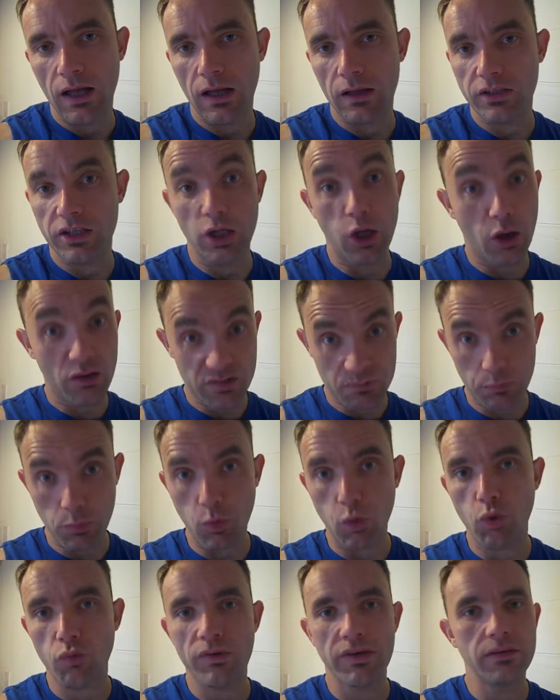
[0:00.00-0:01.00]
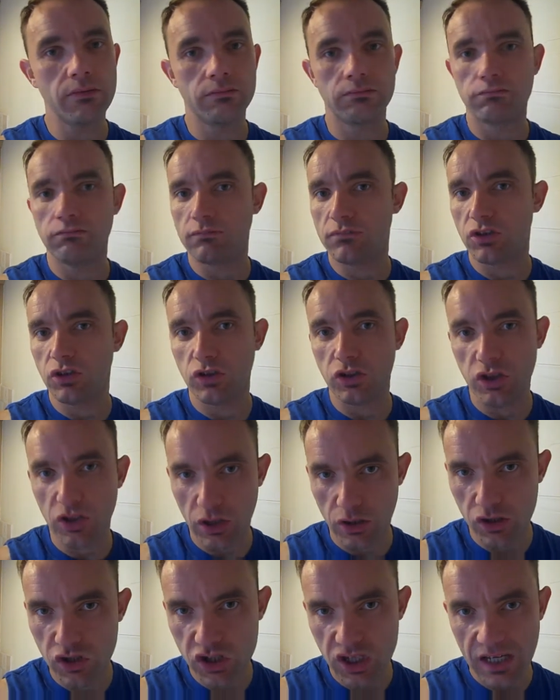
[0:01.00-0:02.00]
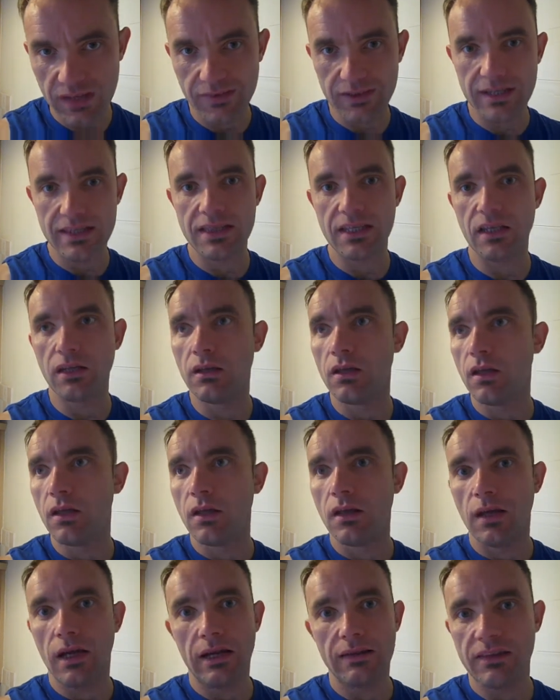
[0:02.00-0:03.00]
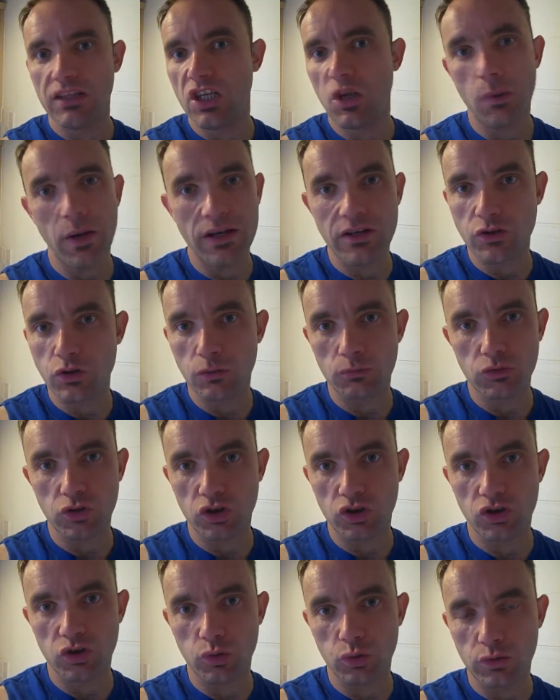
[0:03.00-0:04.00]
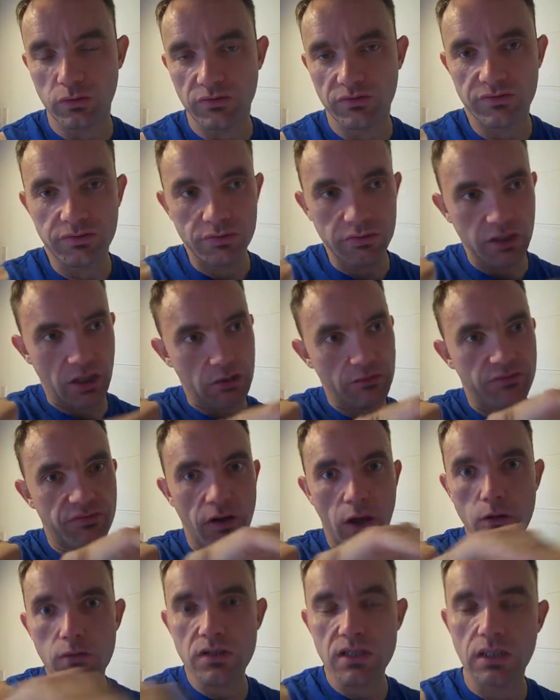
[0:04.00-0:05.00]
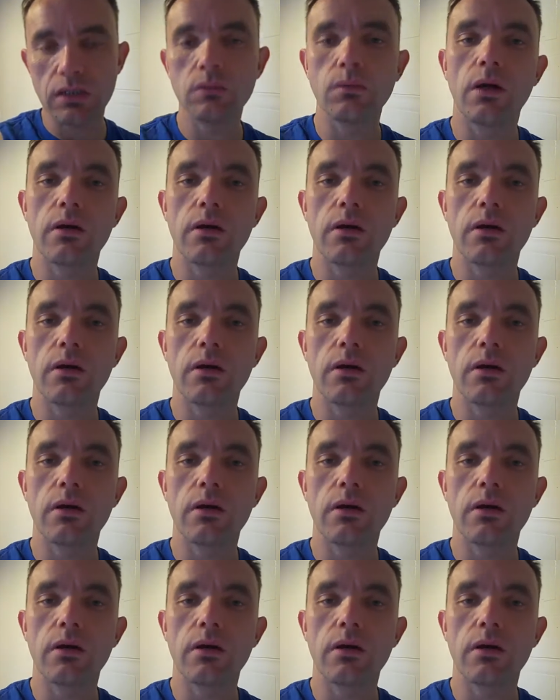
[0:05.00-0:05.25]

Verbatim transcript: uh, your life's boring, you don't achieve anything, and then you end up just sort of you know floating.